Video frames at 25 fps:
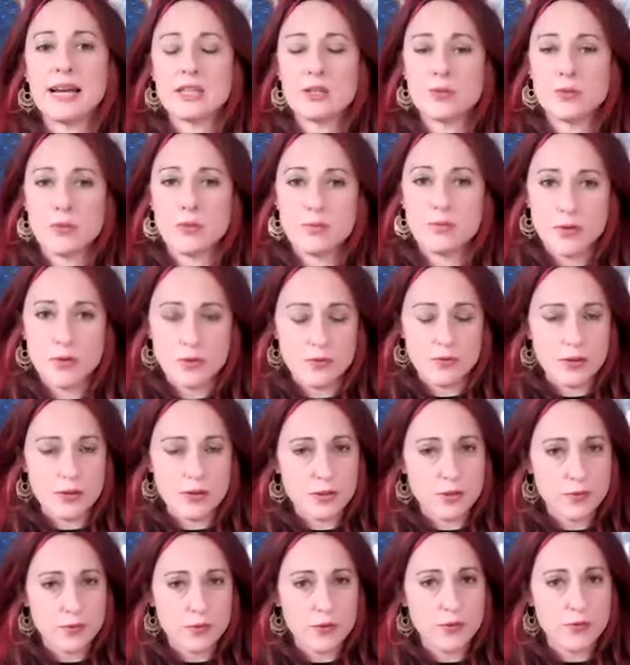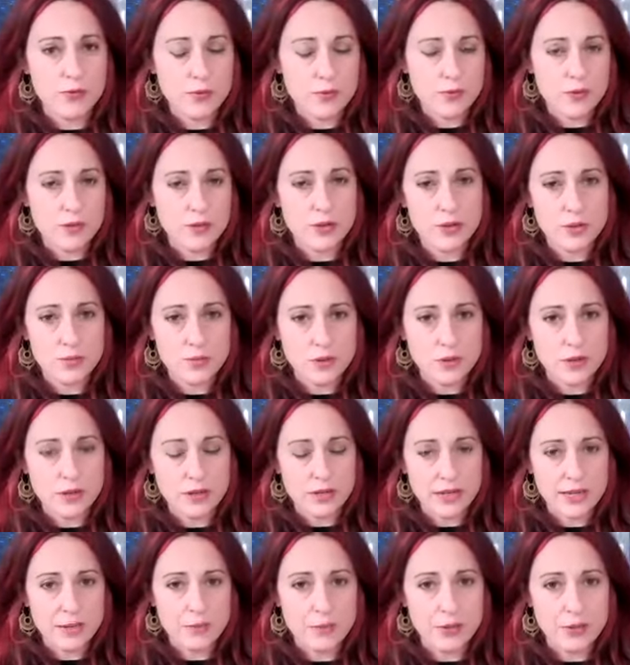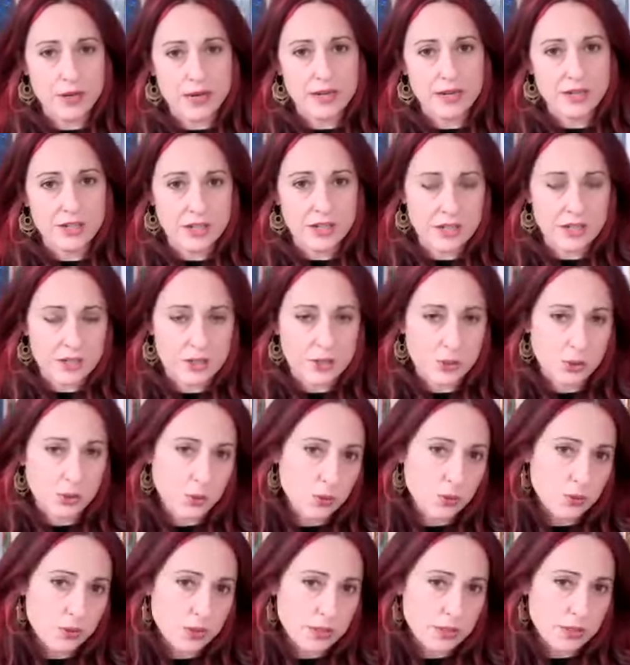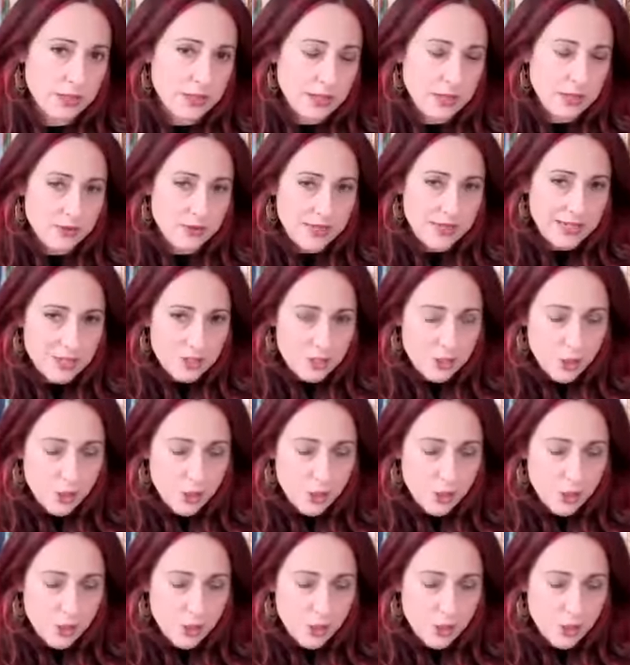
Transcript: as we moved through from the new moon Libra energy to Taurus that these